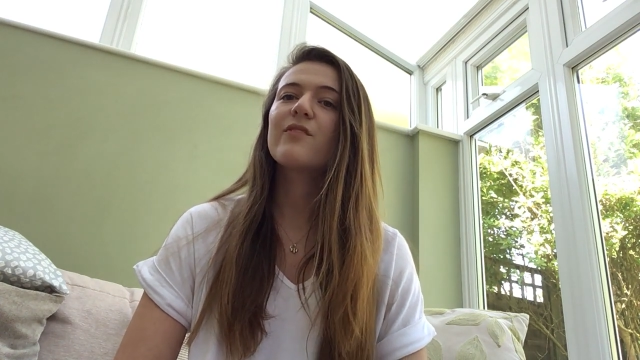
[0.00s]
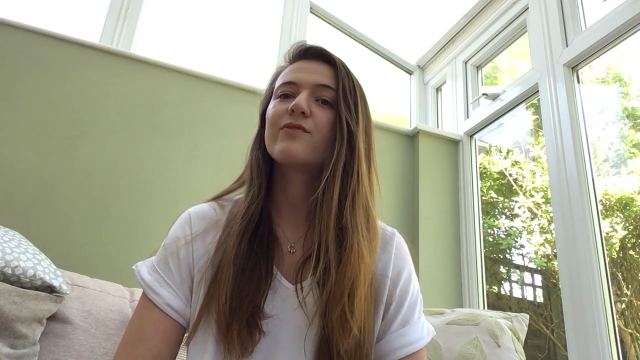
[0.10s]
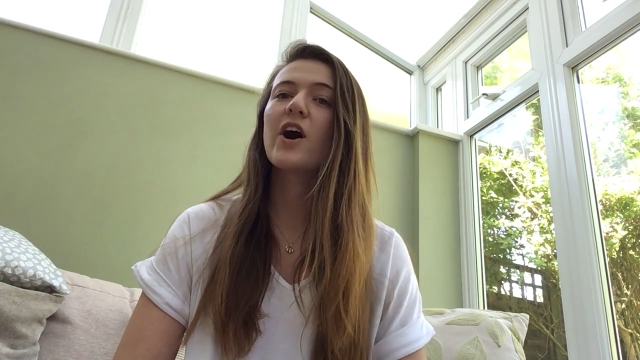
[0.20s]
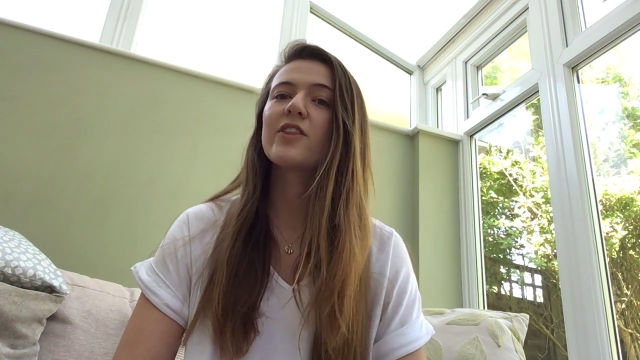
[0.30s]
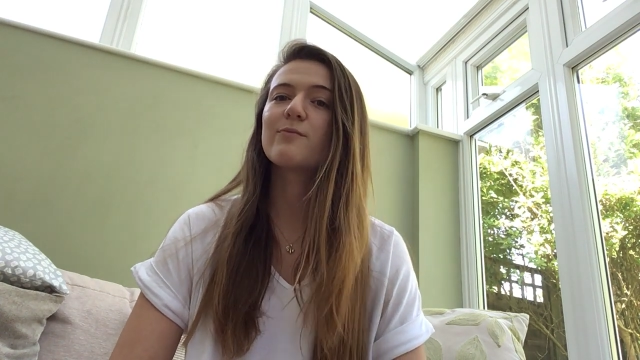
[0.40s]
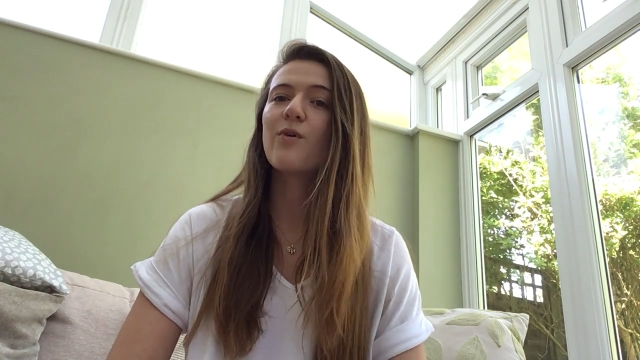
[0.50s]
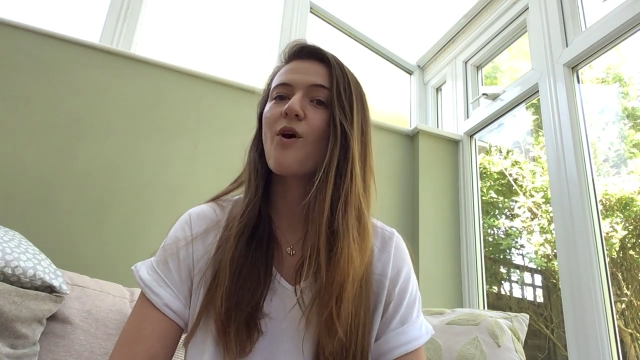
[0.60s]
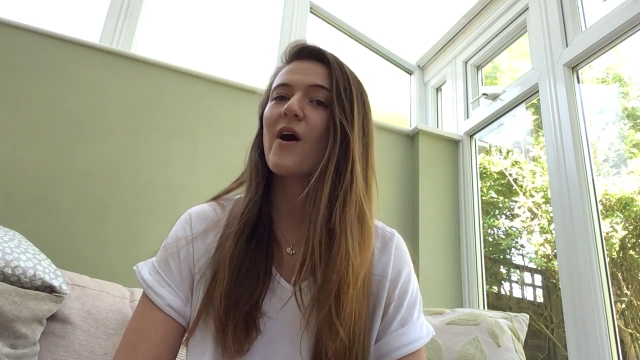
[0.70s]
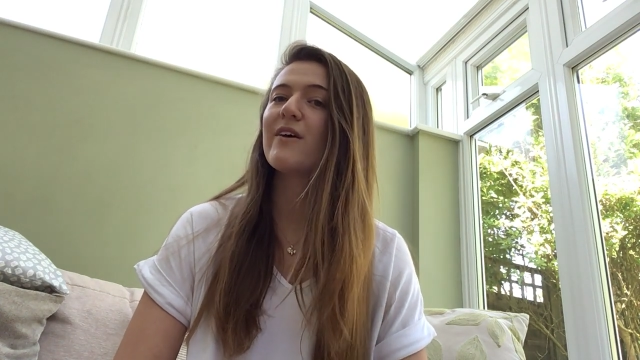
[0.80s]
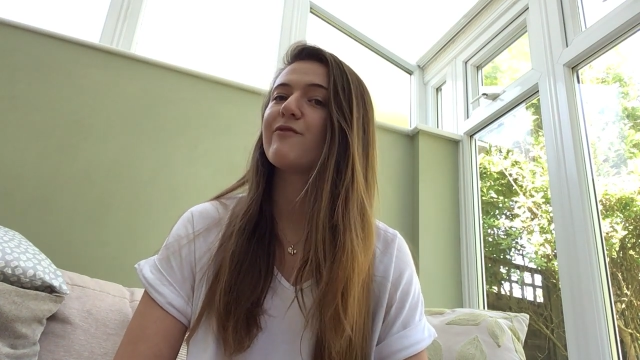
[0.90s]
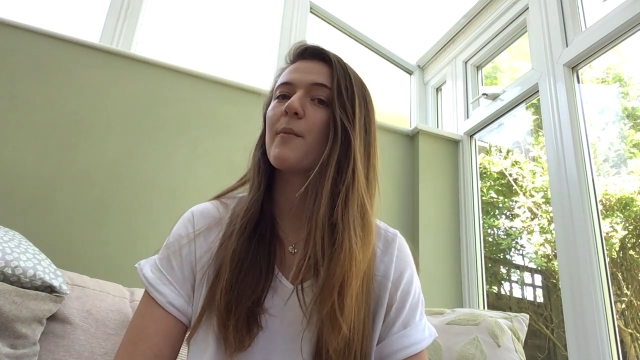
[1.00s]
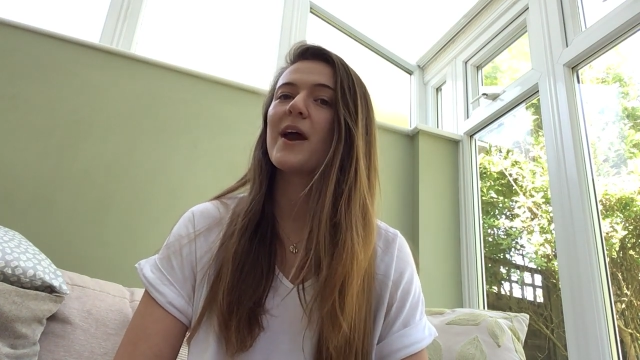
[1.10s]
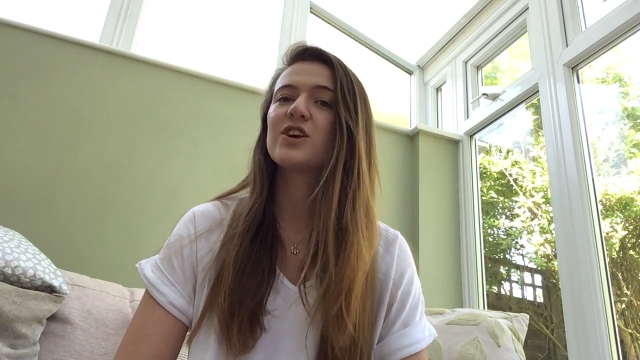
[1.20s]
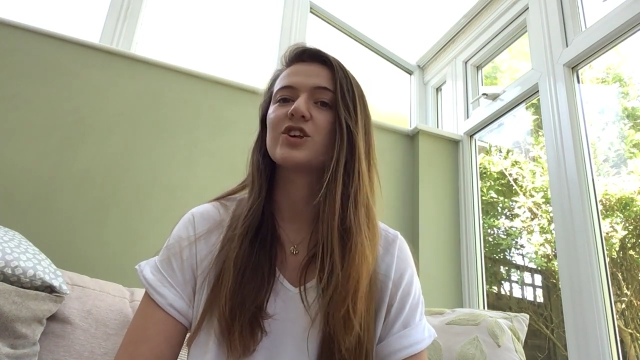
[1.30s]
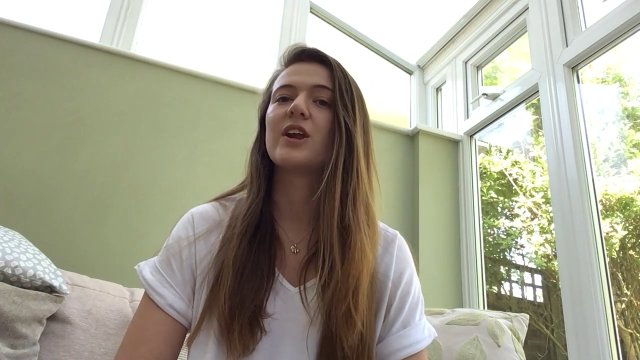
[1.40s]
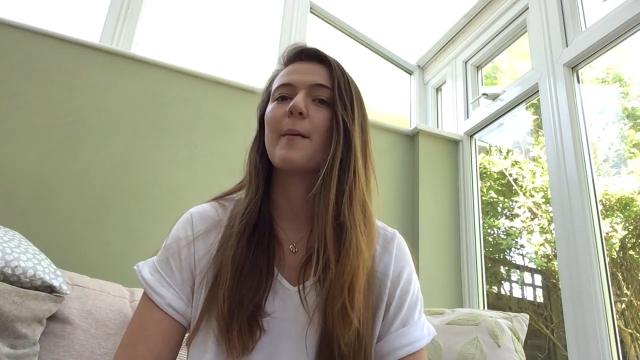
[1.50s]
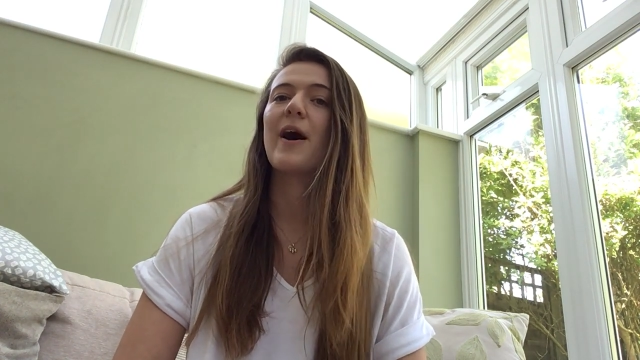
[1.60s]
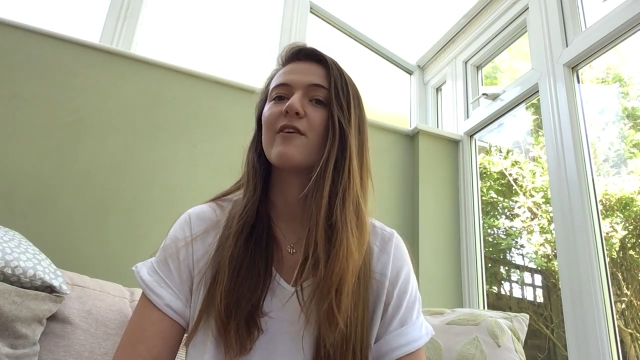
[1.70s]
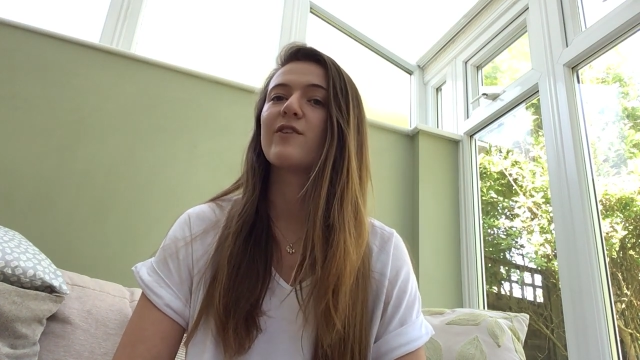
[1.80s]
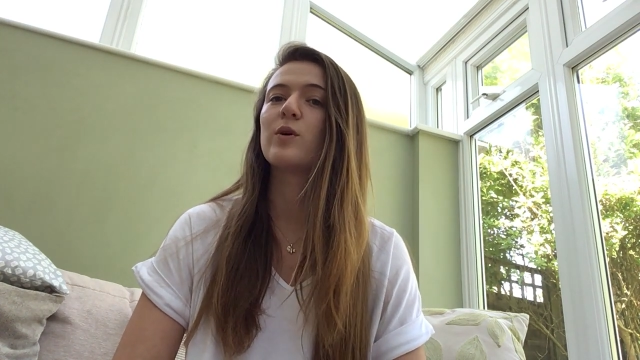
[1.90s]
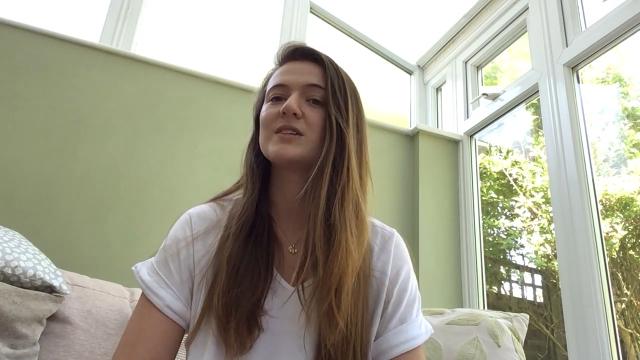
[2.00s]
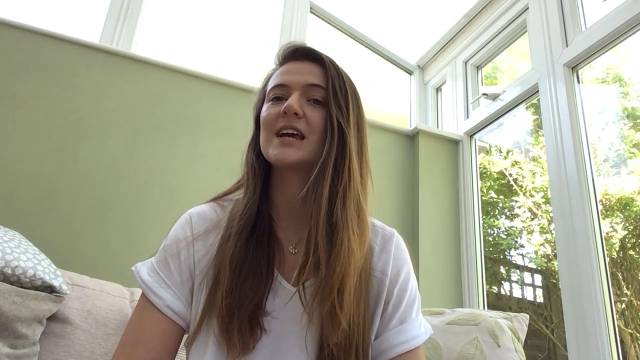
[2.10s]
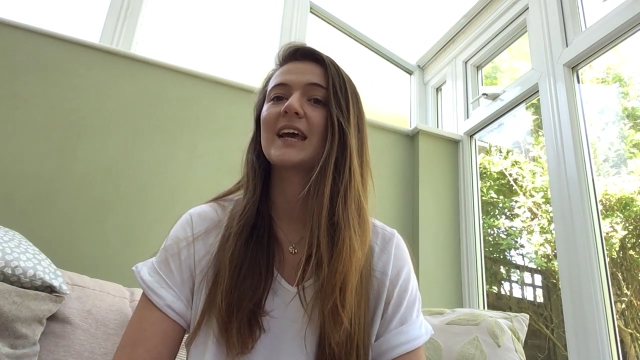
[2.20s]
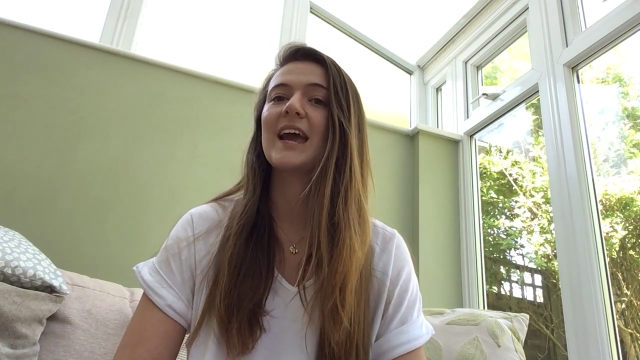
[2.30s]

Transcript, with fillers: Furthermore, information about voting